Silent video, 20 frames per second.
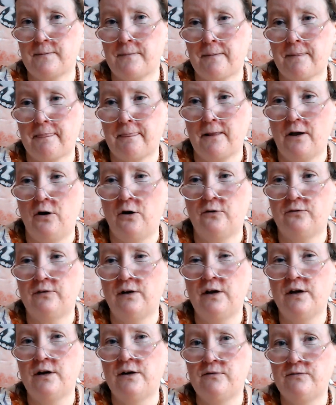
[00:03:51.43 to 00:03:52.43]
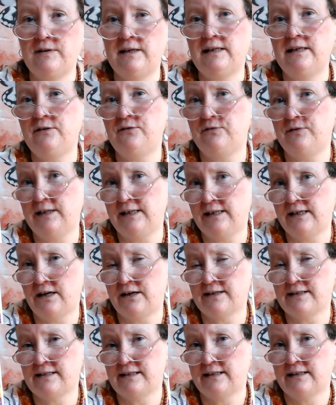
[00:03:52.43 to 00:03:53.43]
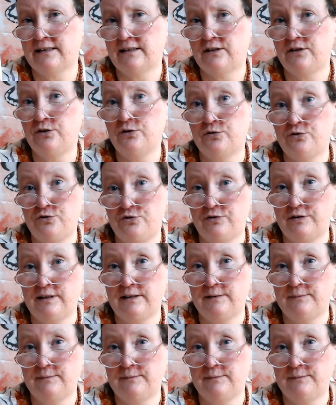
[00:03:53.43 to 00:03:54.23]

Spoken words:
of really realizing your dream.